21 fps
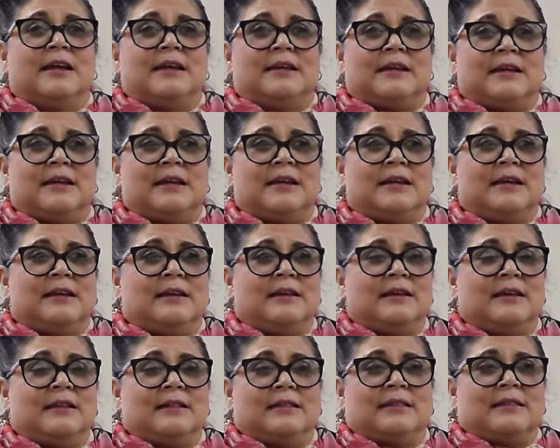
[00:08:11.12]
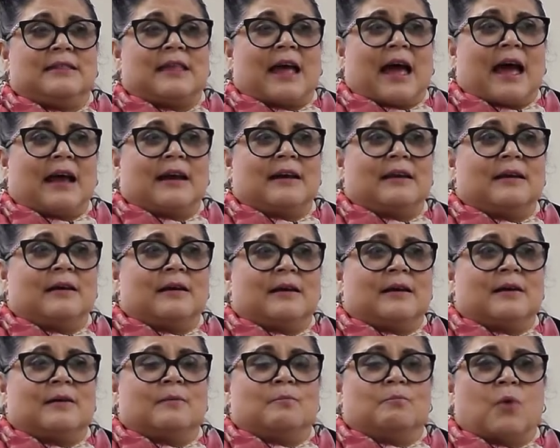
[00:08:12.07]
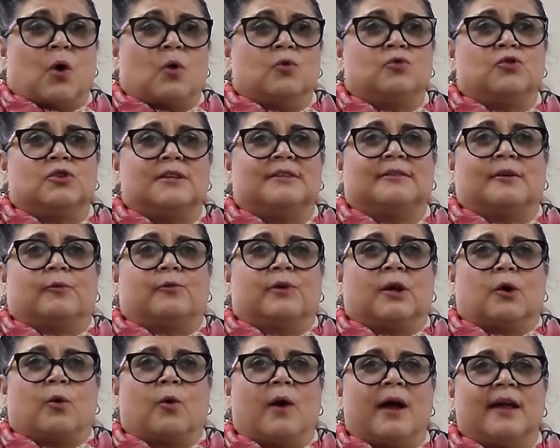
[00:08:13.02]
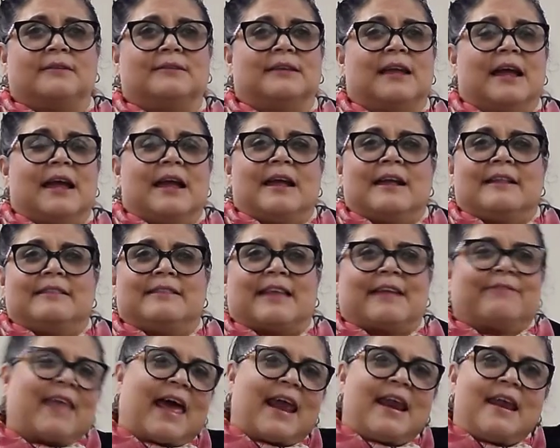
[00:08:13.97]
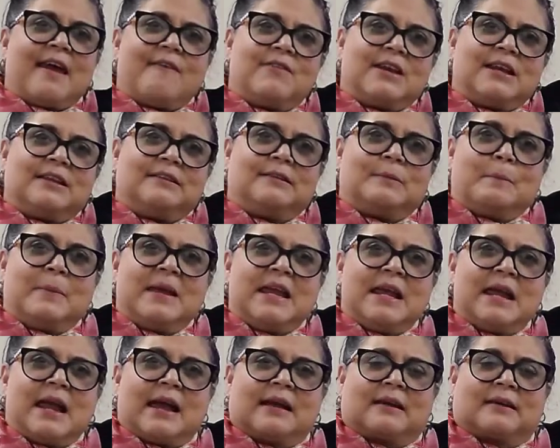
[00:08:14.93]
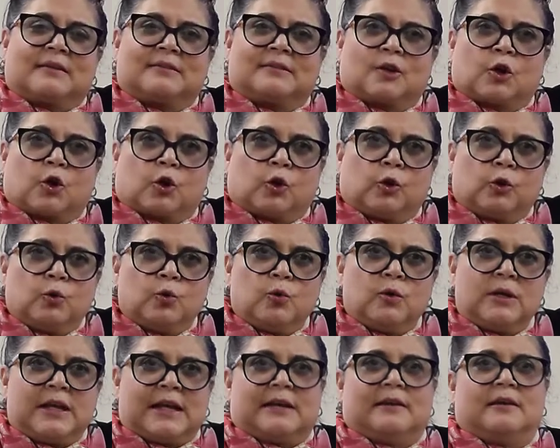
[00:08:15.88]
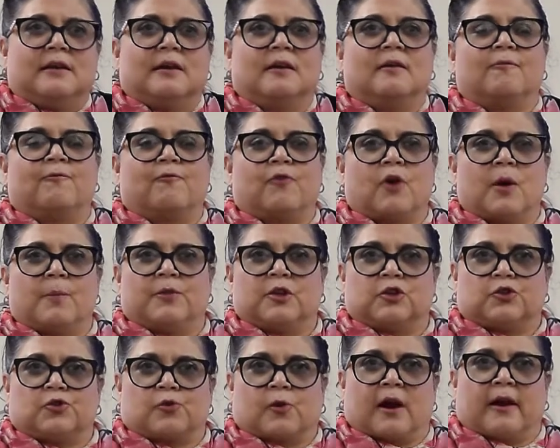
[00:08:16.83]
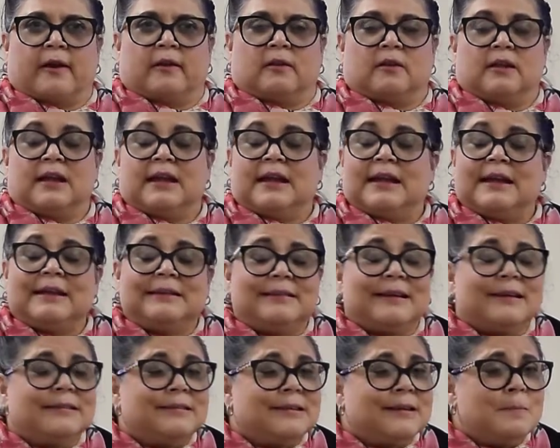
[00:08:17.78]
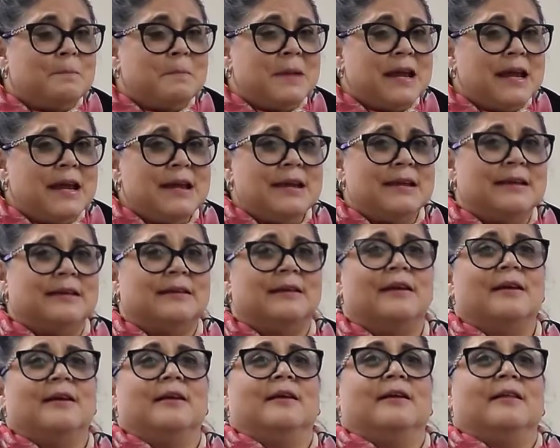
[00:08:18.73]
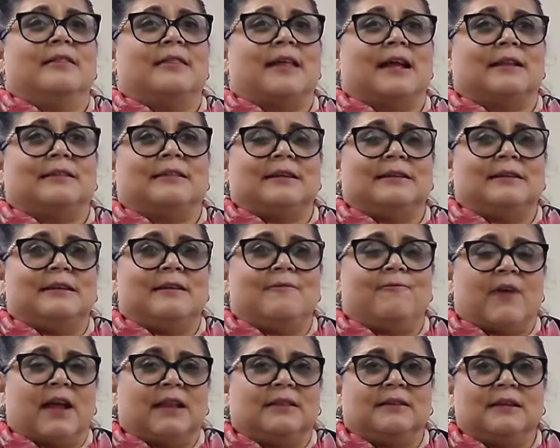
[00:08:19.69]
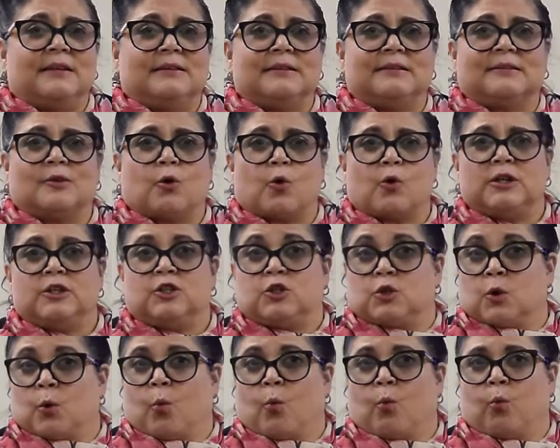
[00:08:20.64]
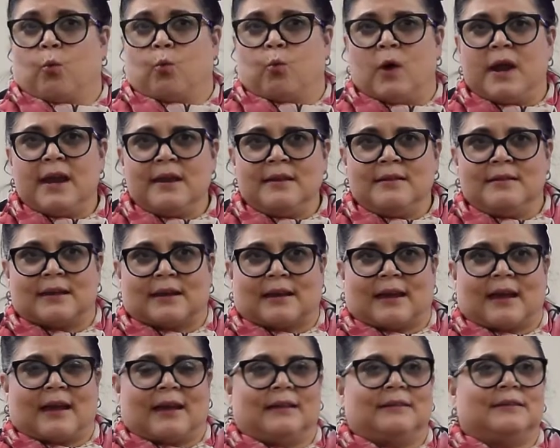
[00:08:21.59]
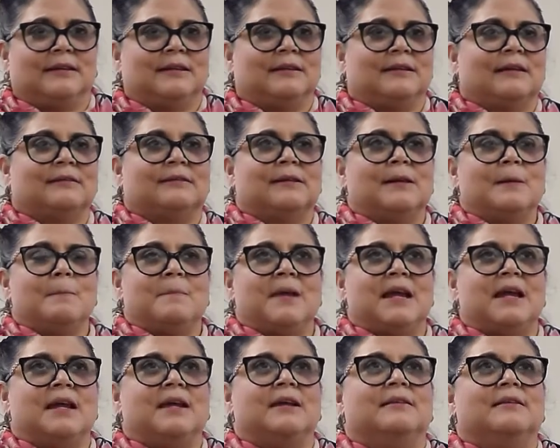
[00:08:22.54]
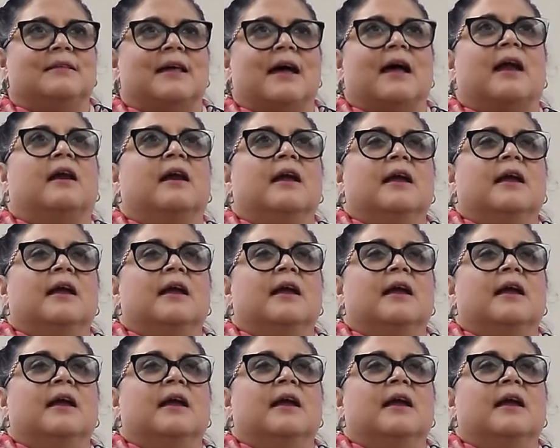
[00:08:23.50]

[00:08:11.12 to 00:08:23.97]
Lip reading: That motion is a request that evidence be excluded from the trial. It doesn't mean that the defendant is going to win the case. It doesn't mean that